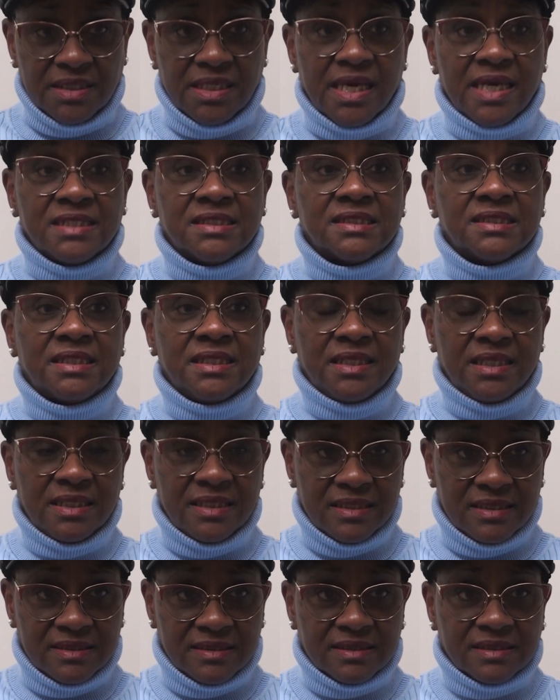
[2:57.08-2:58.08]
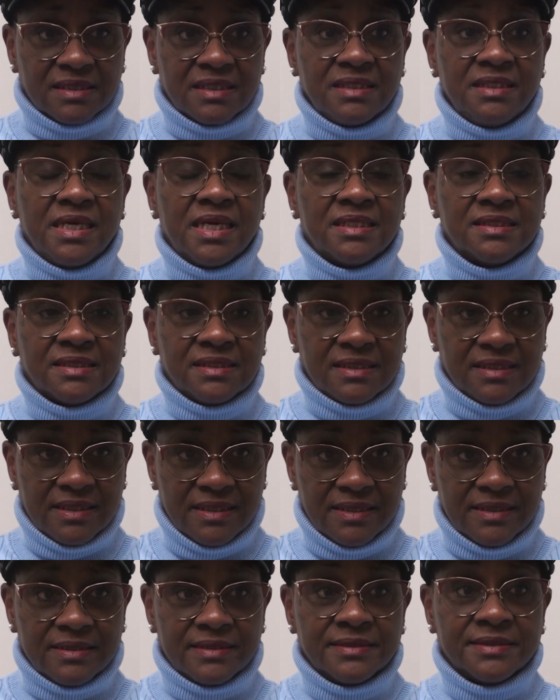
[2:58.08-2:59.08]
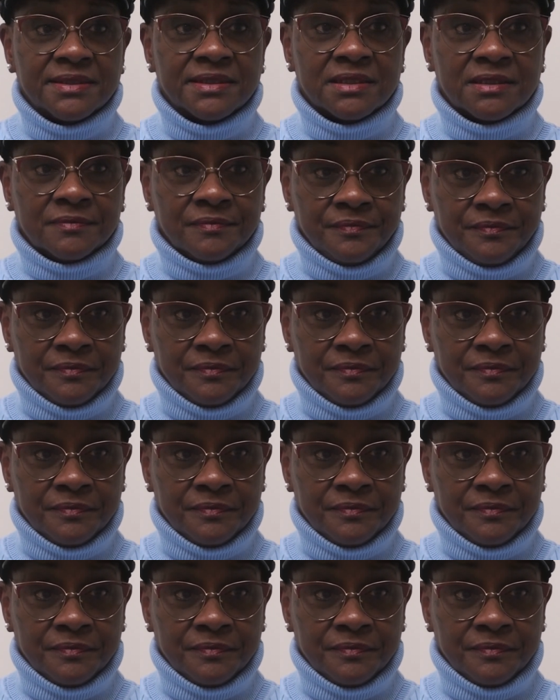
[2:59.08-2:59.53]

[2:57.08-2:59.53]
every time you move. Yes, it is.